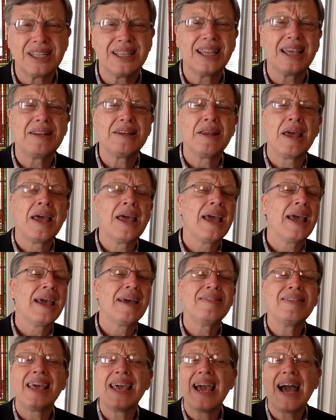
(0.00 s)
and
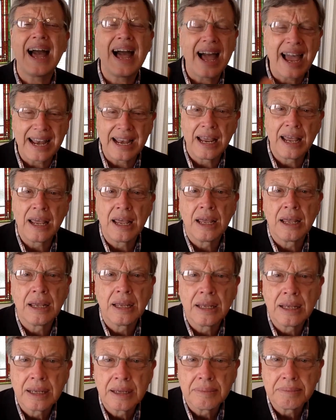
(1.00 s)
they hide.
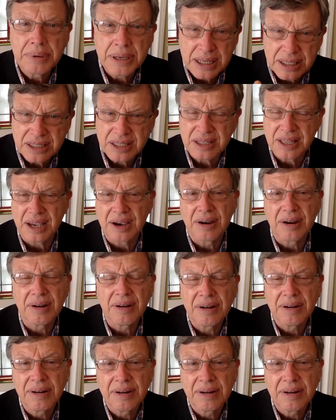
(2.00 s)
But it's there.